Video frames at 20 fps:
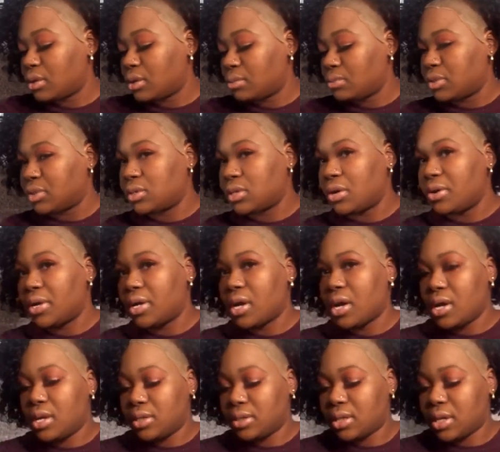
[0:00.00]
sorry
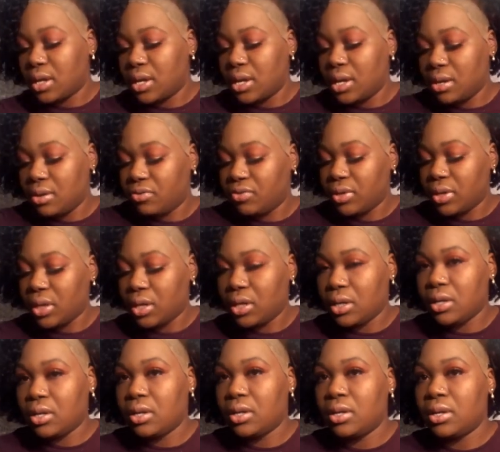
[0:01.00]
guys, I can't really
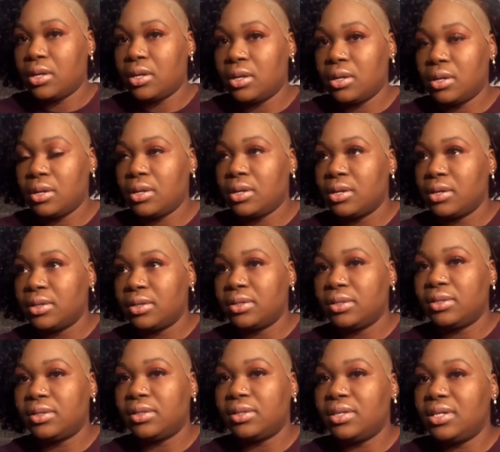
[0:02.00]

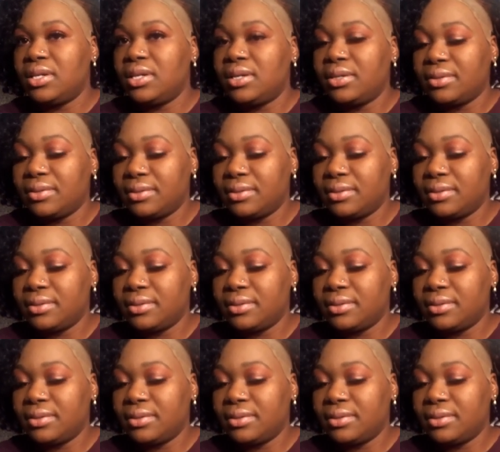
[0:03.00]
see,